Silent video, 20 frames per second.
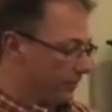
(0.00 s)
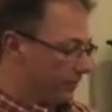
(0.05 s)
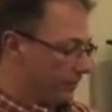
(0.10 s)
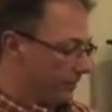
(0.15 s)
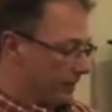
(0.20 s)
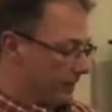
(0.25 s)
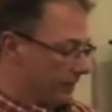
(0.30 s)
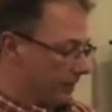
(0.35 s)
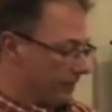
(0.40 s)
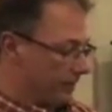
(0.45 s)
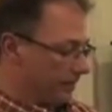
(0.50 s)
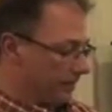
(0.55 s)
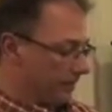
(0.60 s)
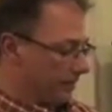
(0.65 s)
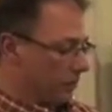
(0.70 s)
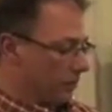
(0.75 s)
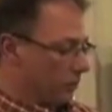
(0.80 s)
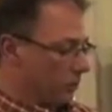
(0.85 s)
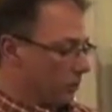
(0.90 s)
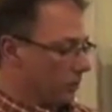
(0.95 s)

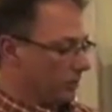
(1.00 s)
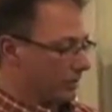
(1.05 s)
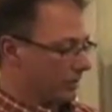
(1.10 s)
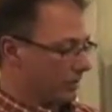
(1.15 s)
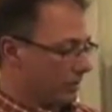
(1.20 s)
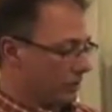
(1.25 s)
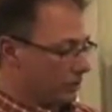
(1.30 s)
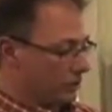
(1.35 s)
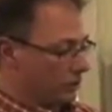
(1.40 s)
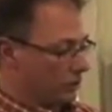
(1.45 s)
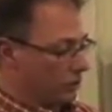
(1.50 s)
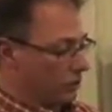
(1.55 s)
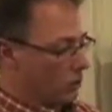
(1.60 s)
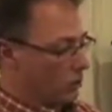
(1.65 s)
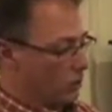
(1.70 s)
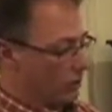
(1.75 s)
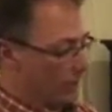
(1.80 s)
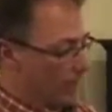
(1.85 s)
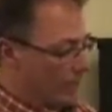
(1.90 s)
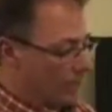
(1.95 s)
the soil conditions
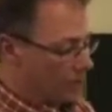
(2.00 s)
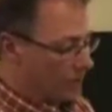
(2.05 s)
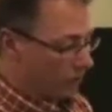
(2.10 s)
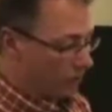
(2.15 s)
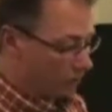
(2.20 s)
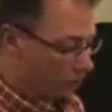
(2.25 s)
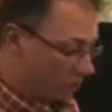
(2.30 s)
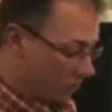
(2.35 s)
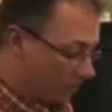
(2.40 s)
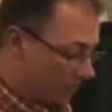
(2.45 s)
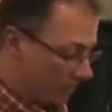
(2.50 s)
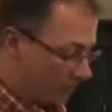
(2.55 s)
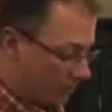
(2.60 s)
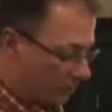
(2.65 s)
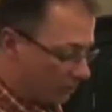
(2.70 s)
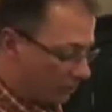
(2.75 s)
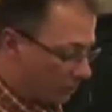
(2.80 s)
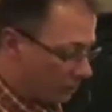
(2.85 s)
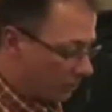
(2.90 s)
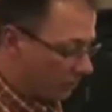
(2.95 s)
don't allow you to split
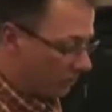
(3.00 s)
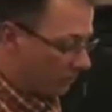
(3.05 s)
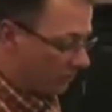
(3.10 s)
spoon,